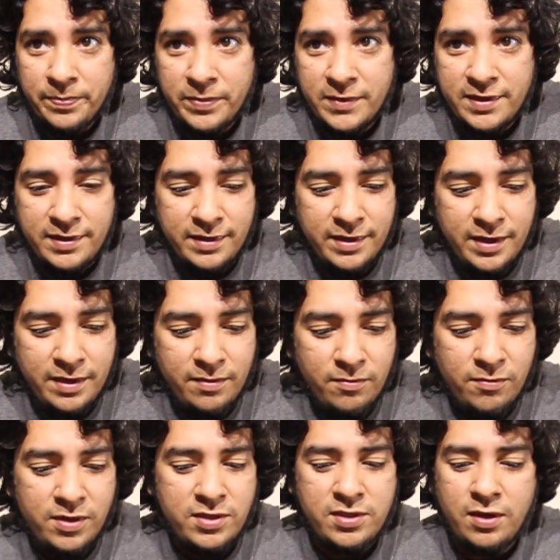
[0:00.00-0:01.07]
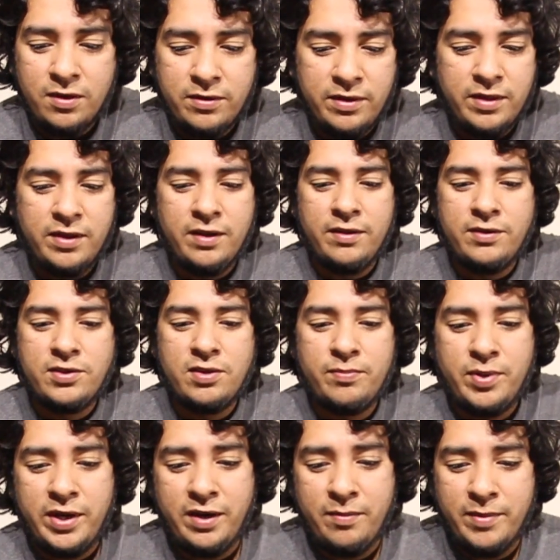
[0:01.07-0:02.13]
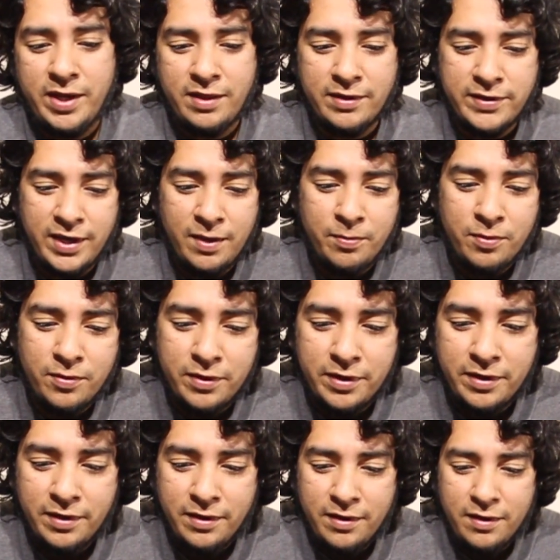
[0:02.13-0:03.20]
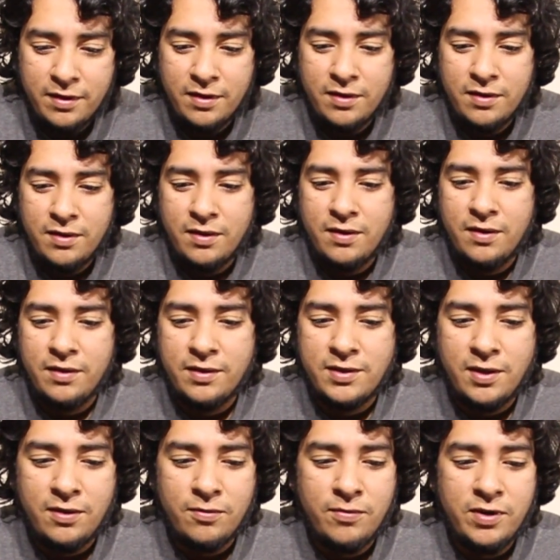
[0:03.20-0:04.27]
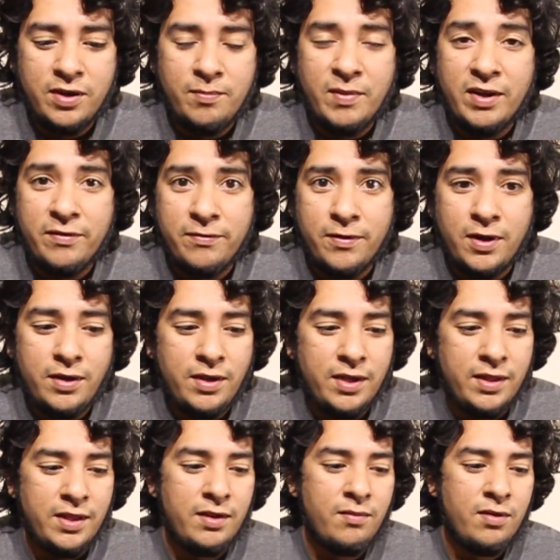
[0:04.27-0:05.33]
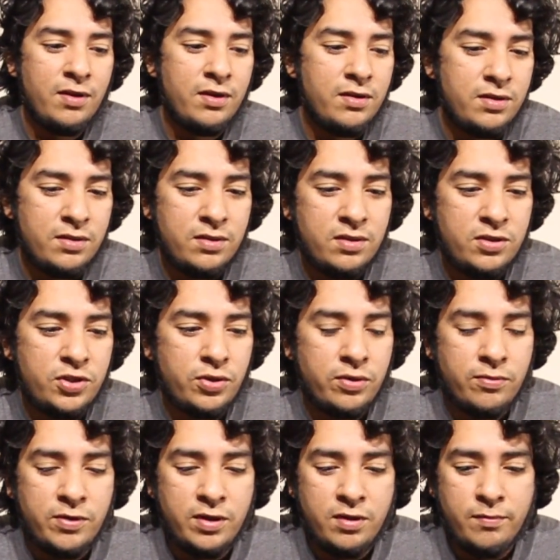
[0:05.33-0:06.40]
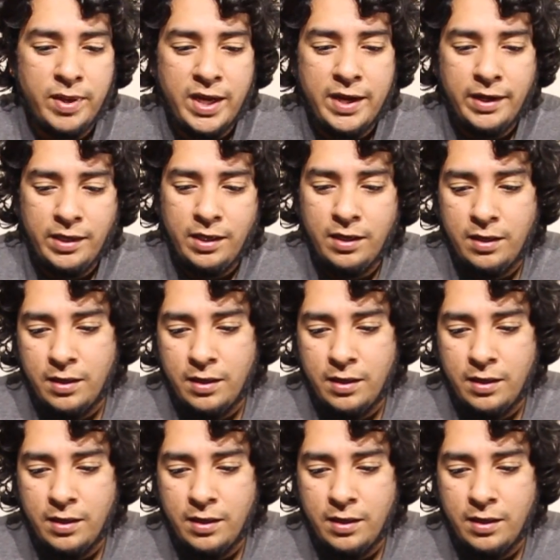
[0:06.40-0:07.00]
See that? One's taller than the other, so I'm probably going to make the top one, or the taller one in my front, and then the shorter one in the back.